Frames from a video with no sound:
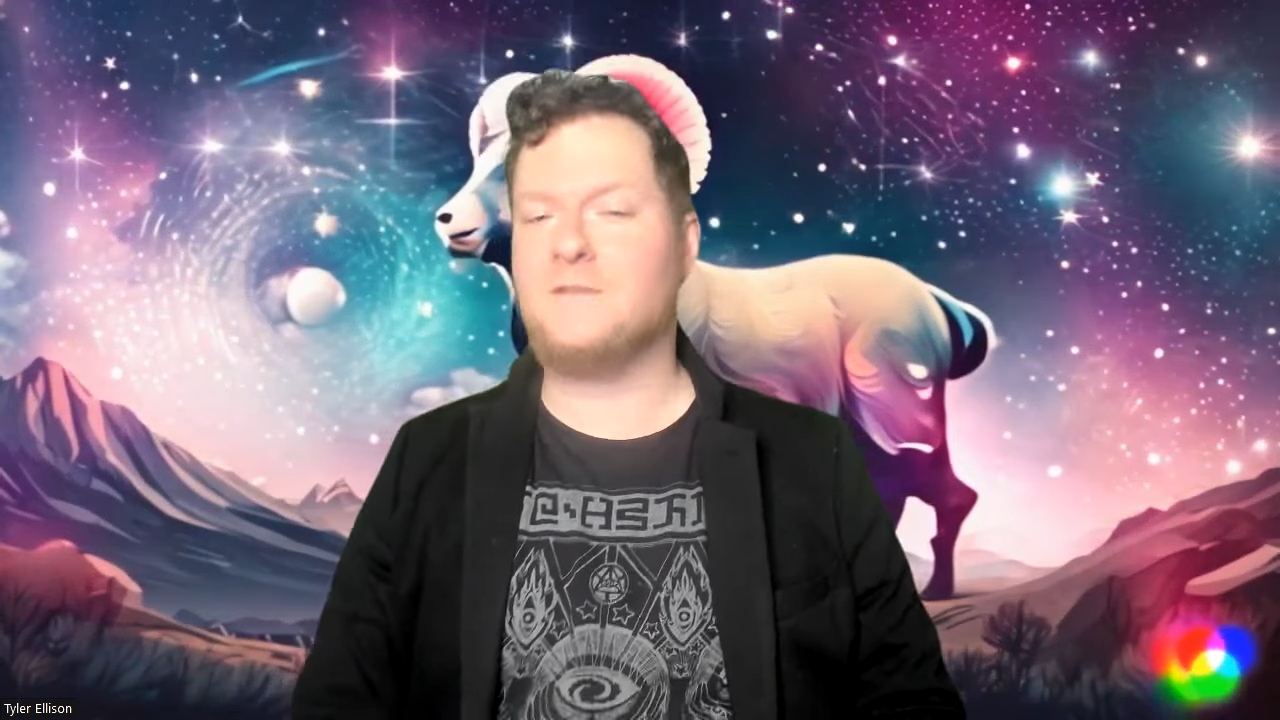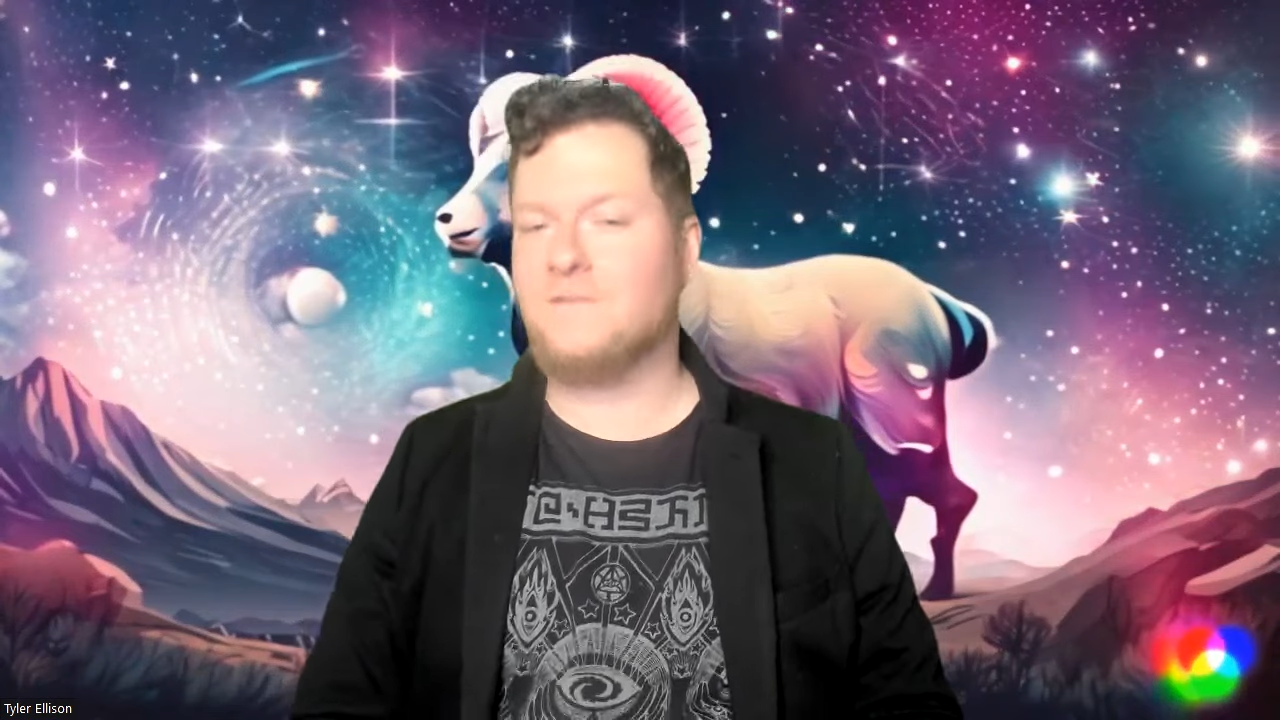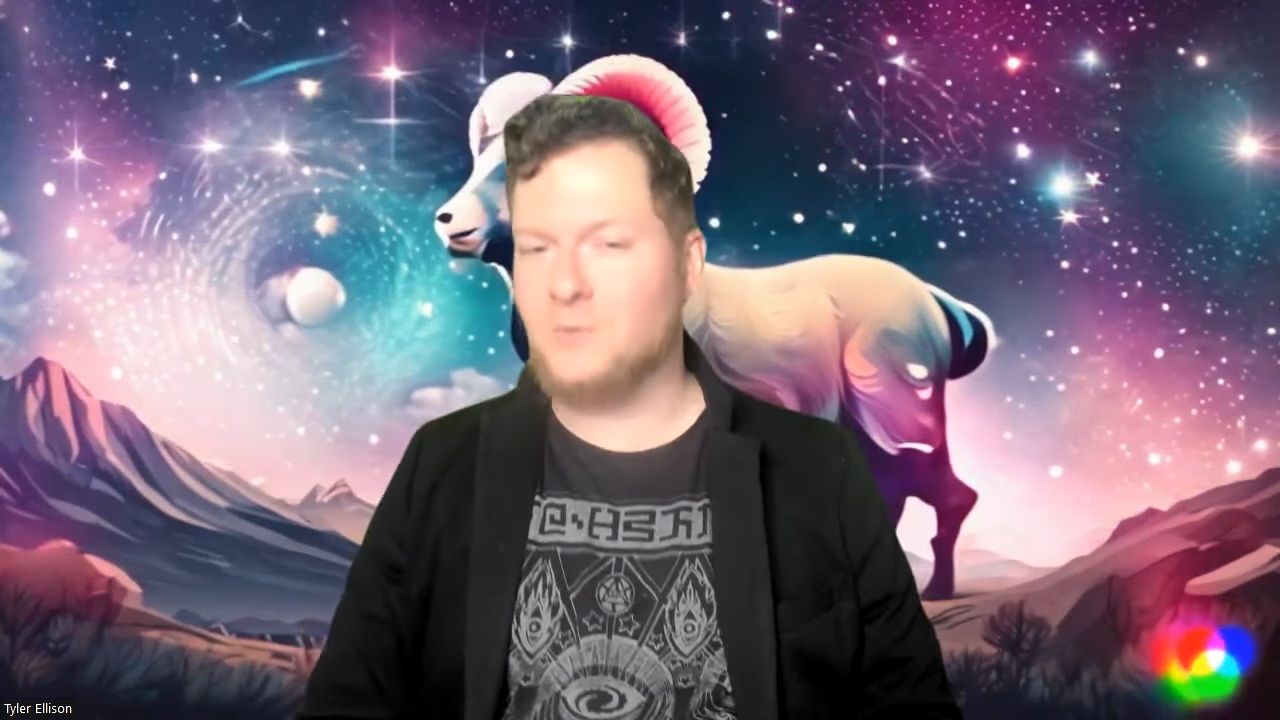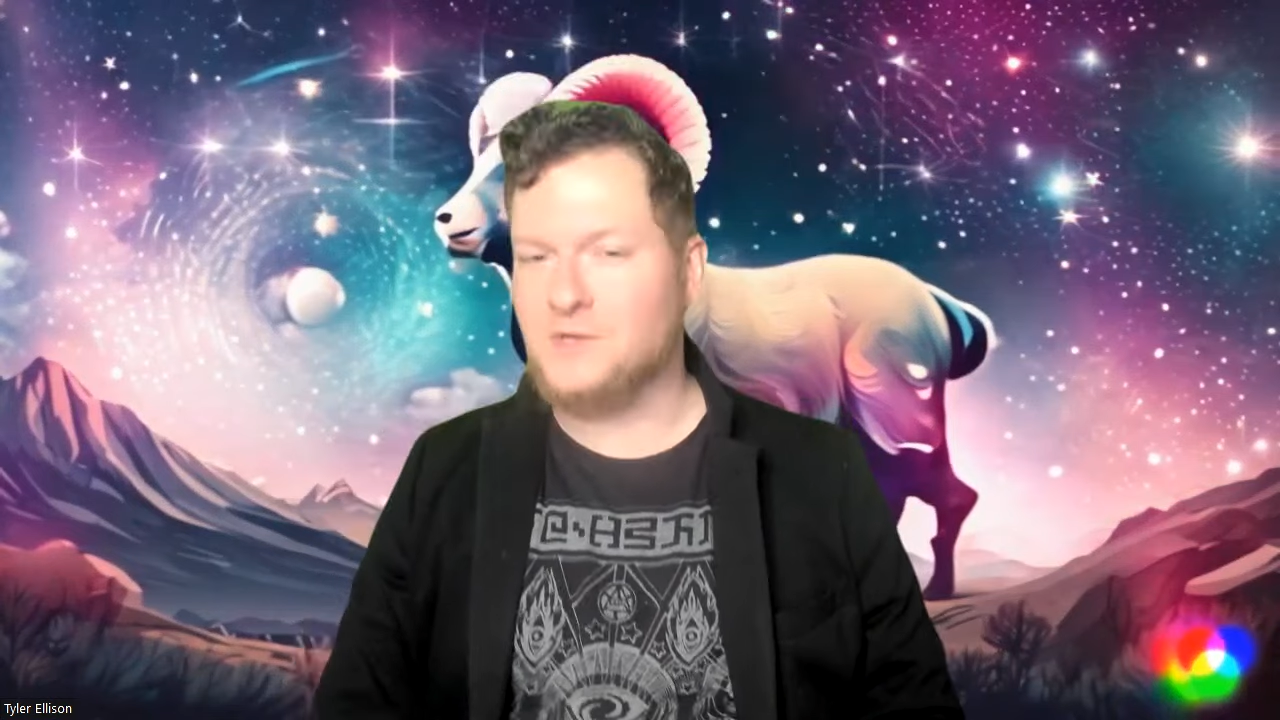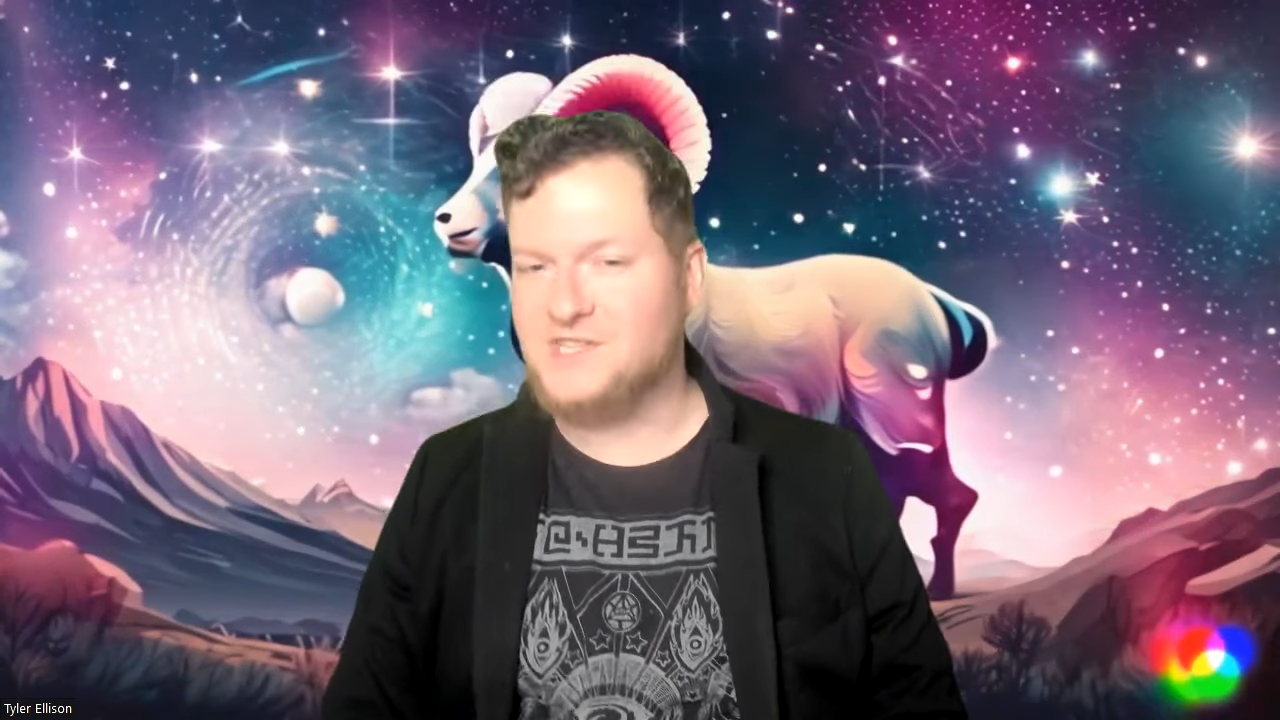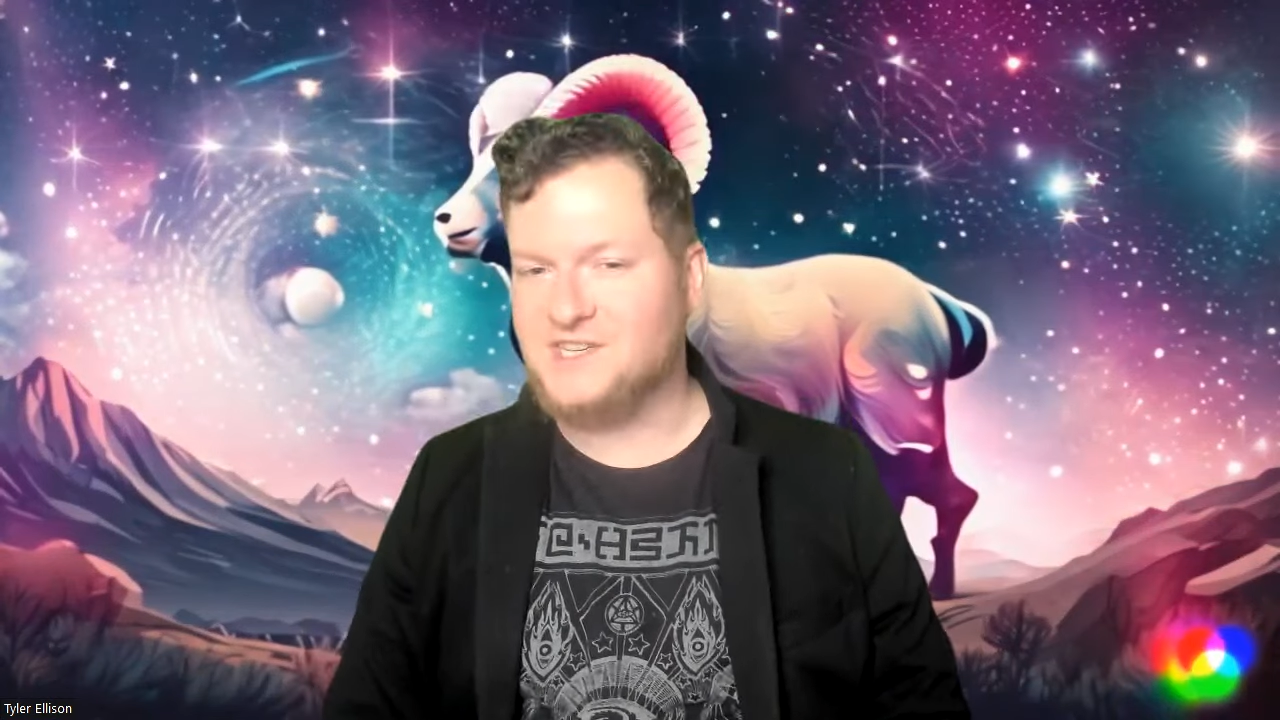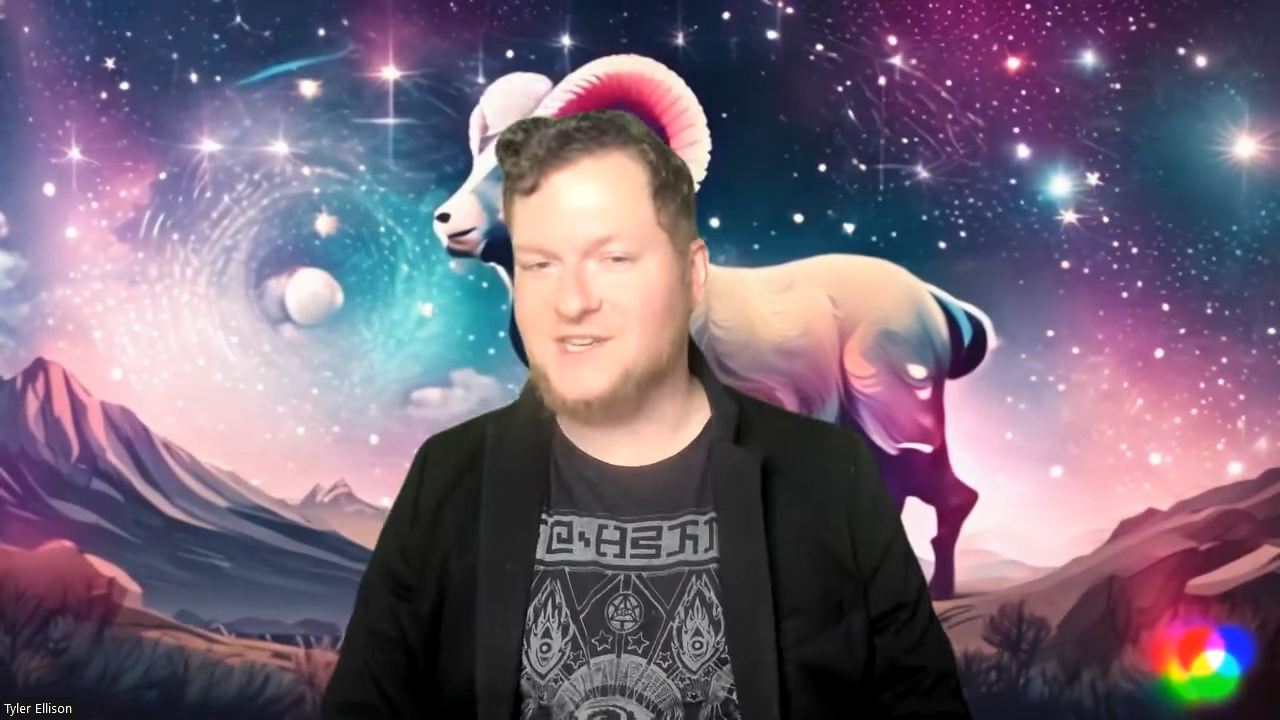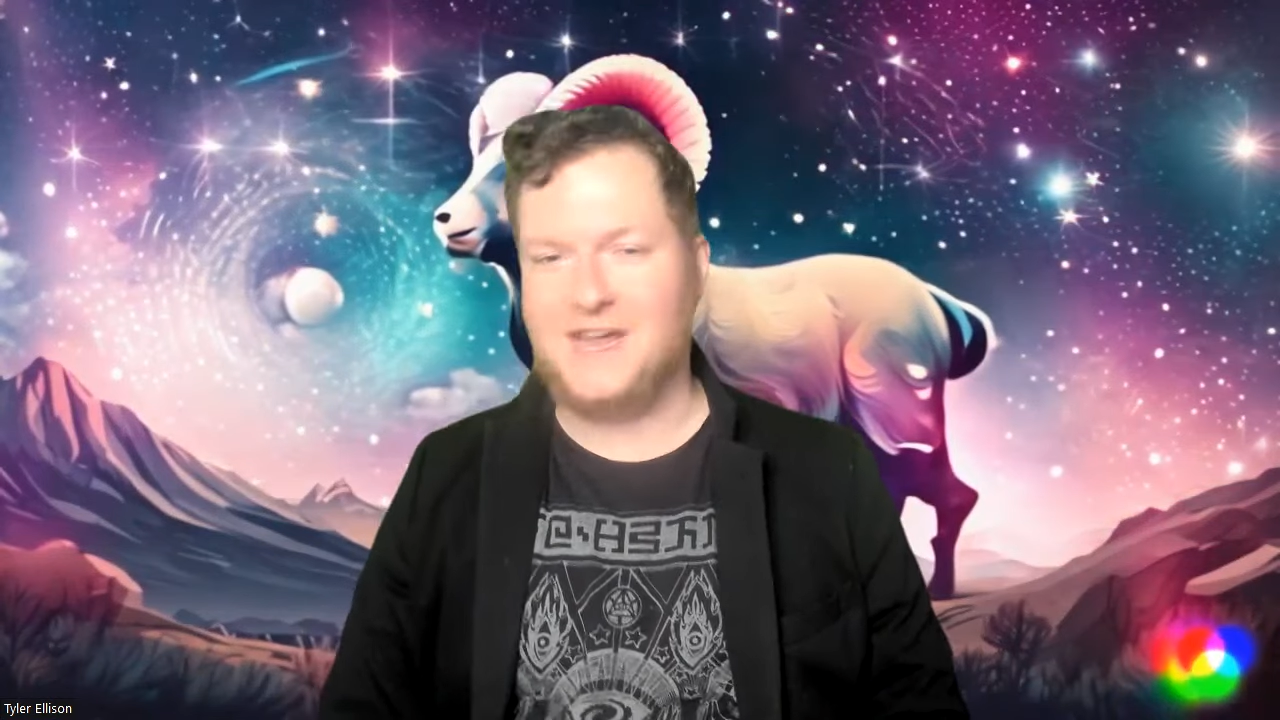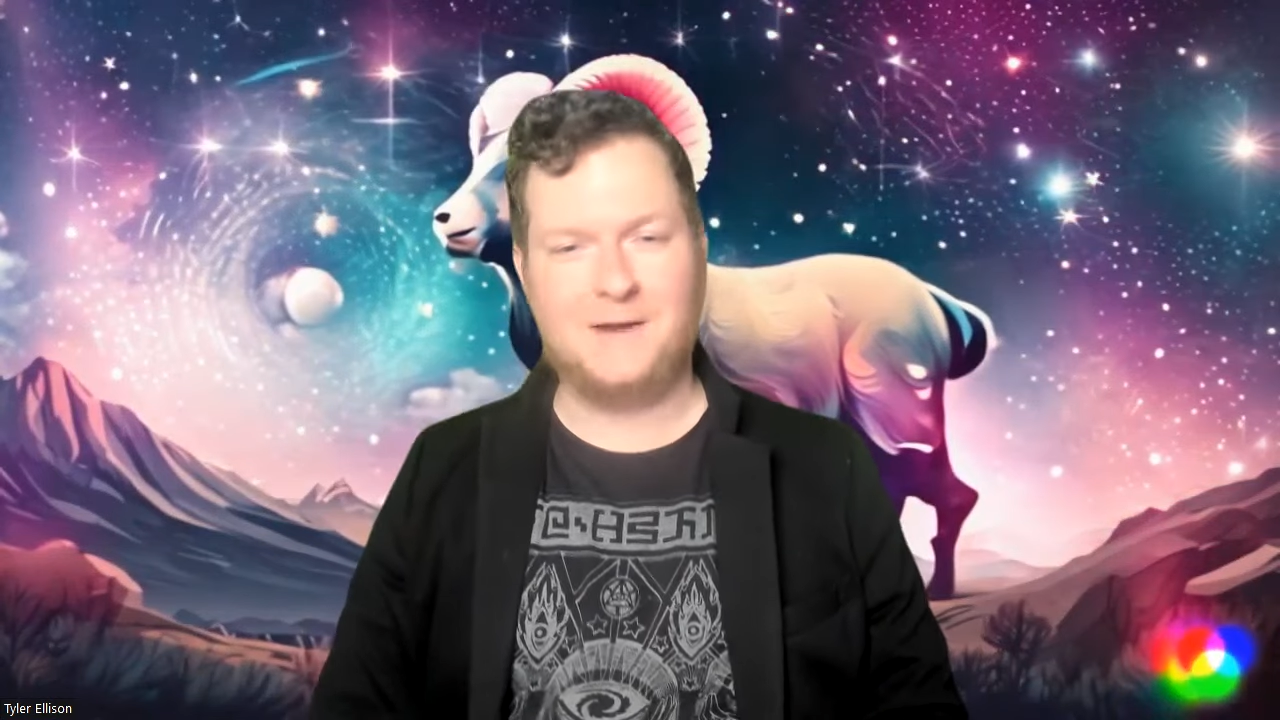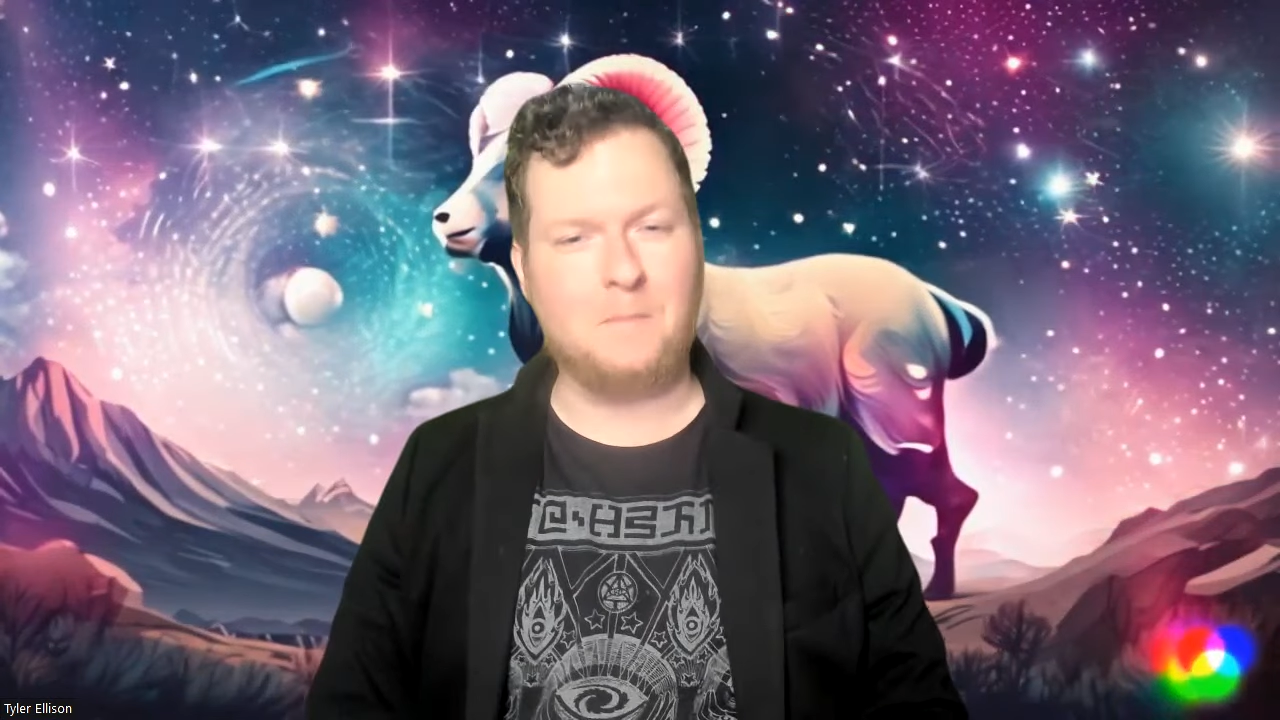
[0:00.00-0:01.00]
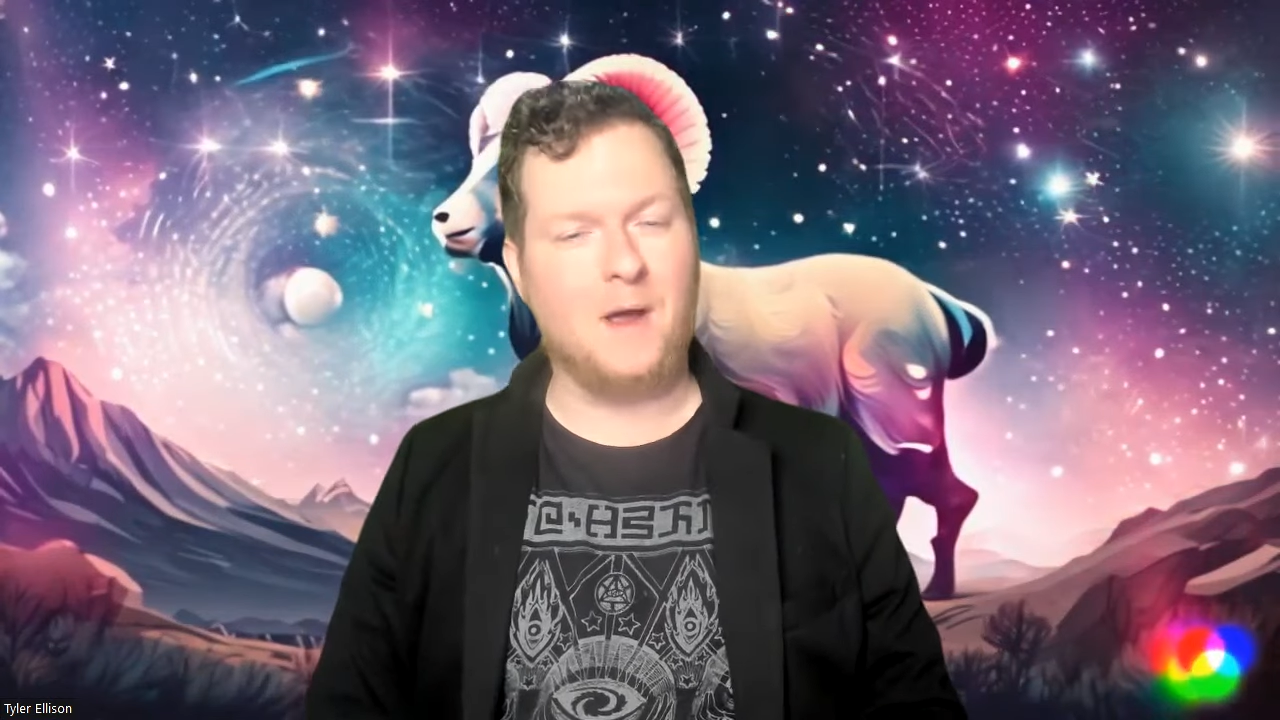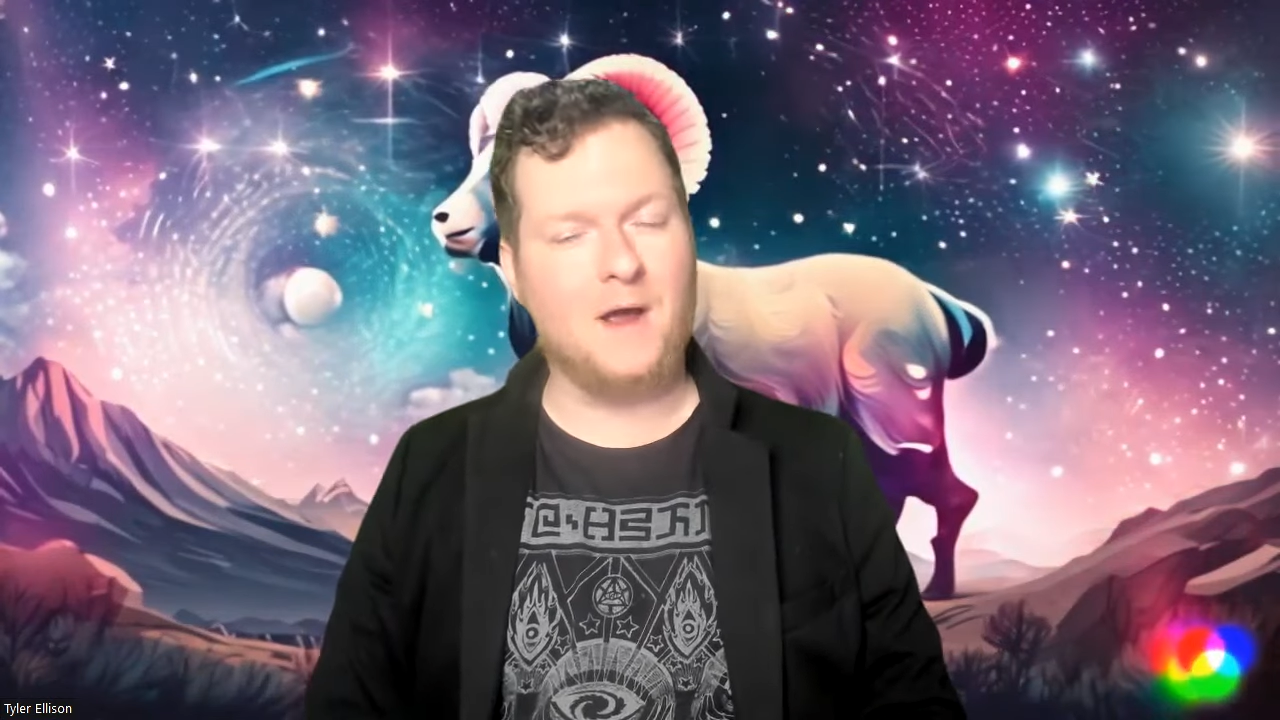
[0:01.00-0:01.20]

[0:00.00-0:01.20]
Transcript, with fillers: influences and